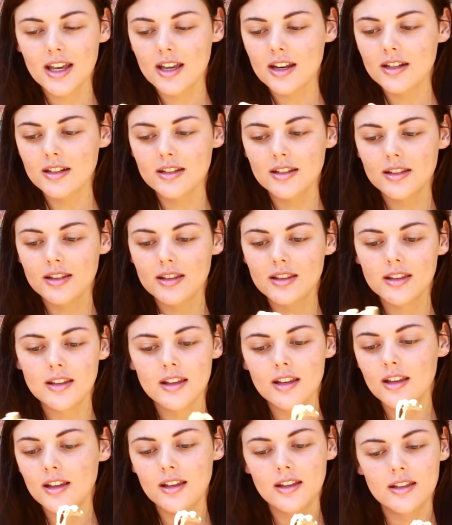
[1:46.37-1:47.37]
and
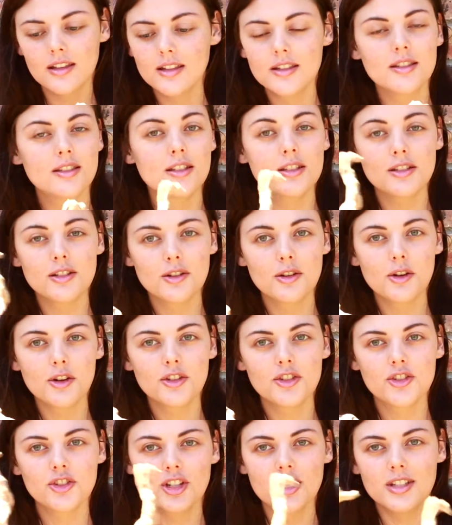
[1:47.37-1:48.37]
is this
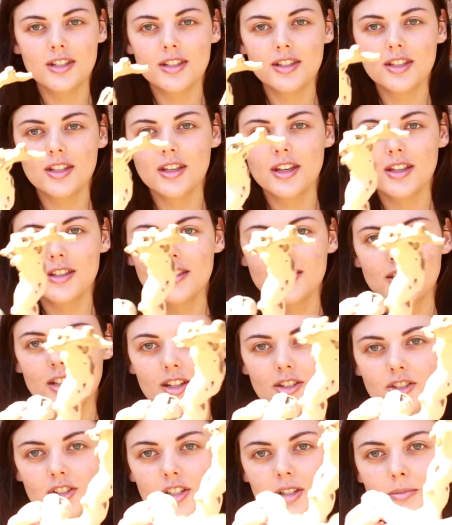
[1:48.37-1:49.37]
not just
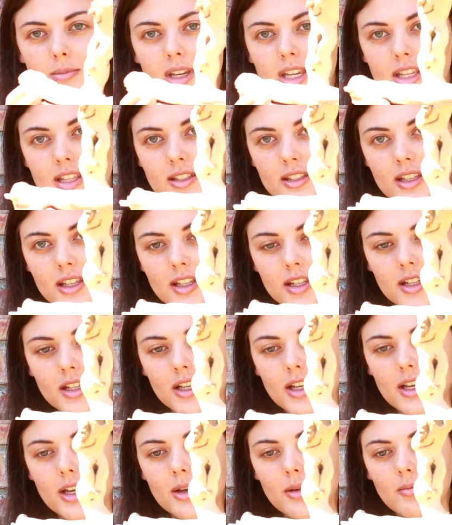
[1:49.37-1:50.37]
such an amazing
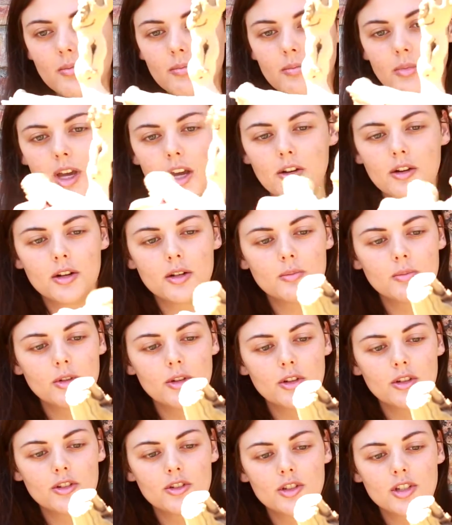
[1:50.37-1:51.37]
parrot
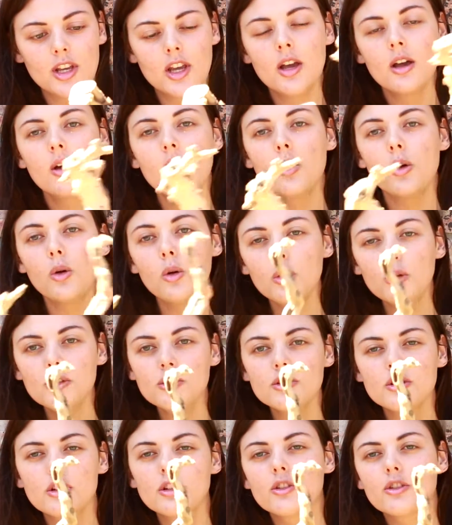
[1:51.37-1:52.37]
perch?
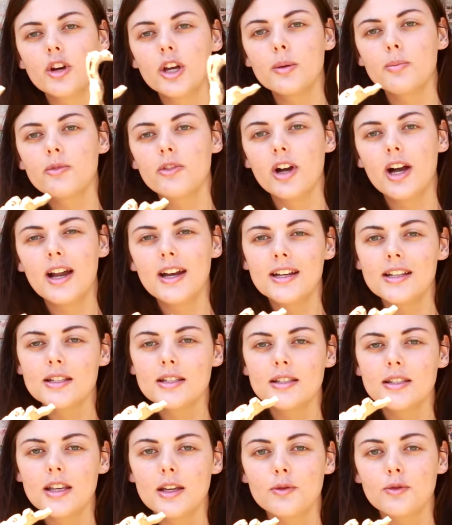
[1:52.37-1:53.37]
Also, grapevine
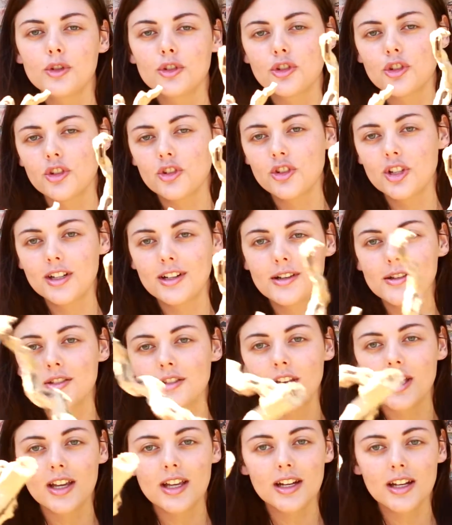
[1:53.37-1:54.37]
is safe for chinchillas,
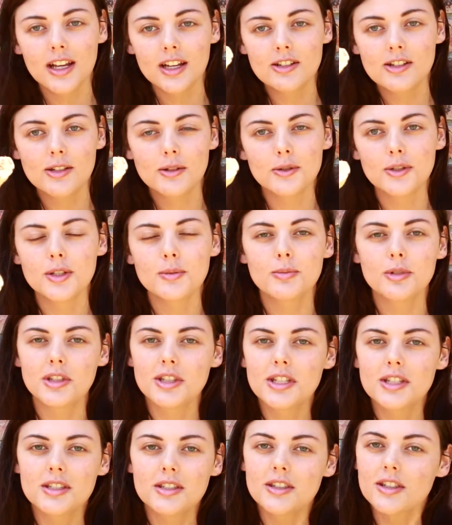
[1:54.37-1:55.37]
so I can actually also put
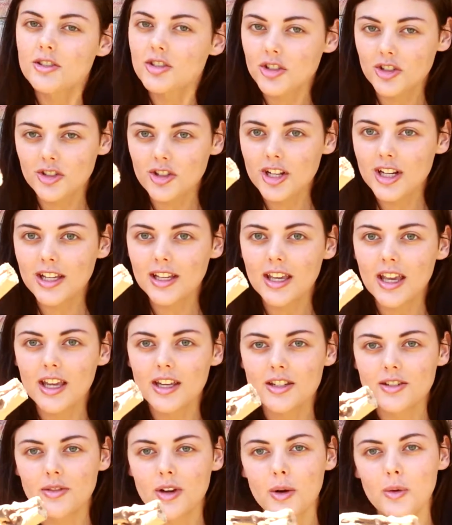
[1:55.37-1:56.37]
this in the chinchilla
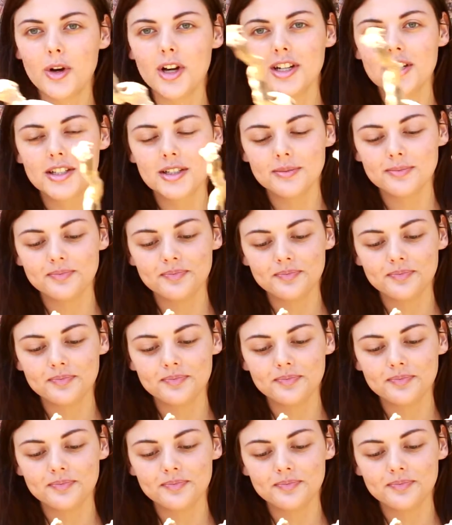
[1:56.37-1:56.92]
cage if I want.